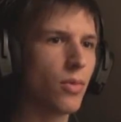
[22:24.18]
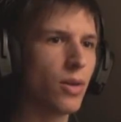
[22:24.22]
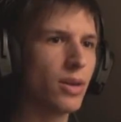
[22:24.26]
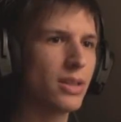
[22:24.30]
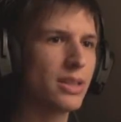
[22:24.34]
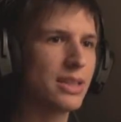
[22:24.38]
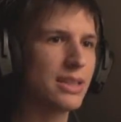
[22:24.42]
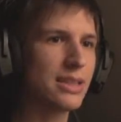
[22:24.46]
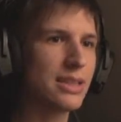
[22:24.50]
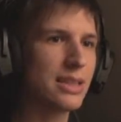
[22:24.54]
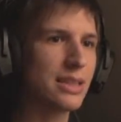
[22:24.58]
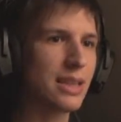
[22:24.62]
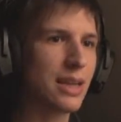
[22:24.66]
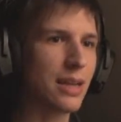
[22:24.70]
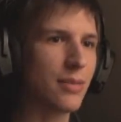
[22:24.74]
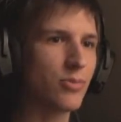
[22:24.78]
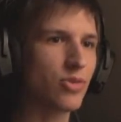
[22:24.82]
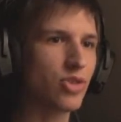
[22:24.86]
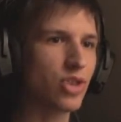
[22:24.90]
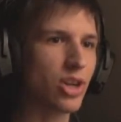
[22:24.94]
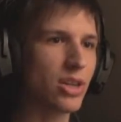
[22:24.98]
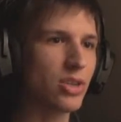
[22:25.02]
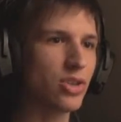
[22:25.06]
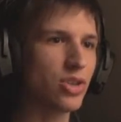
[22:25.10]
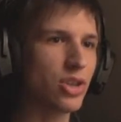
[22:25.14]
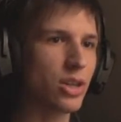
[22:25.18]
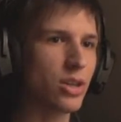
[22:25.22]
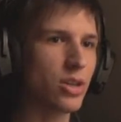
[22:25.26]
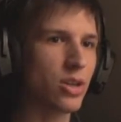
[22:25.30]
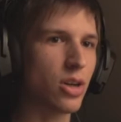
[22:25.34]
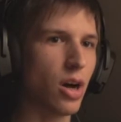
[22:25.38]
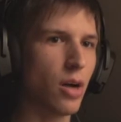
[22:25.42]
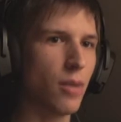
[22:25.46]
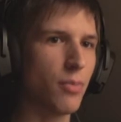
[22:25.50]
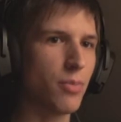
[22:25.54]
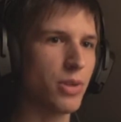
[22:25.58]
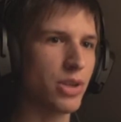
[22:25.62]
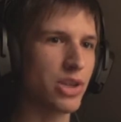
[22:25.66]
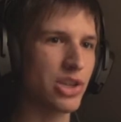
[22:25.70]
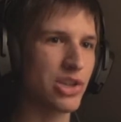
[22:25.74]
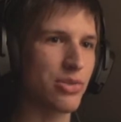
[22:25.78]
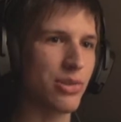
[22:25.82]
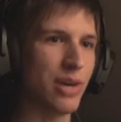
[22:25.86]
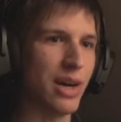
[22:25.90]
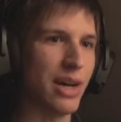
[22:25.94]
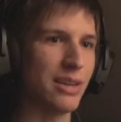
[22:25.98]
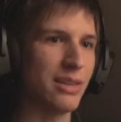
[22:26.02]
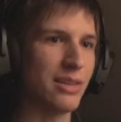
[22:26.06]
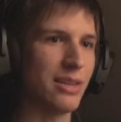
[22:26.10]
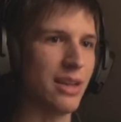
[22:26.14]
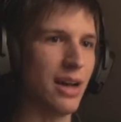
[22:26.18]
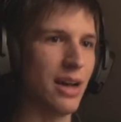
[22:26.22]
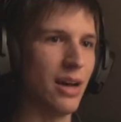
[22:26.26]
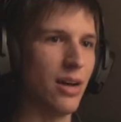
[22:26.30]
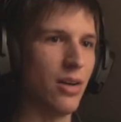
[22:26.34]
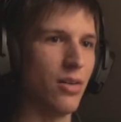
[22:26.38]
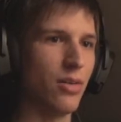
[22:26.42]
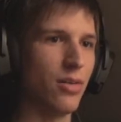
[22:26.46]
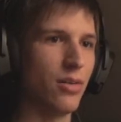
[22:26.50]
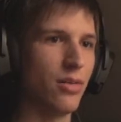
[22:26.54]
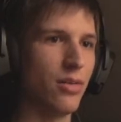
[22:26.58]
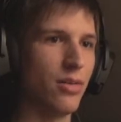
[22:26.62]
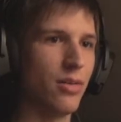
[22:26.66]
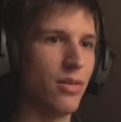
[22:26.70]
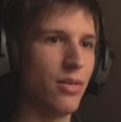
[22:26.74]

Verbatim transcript: What is it I'm trying to accomplish right now?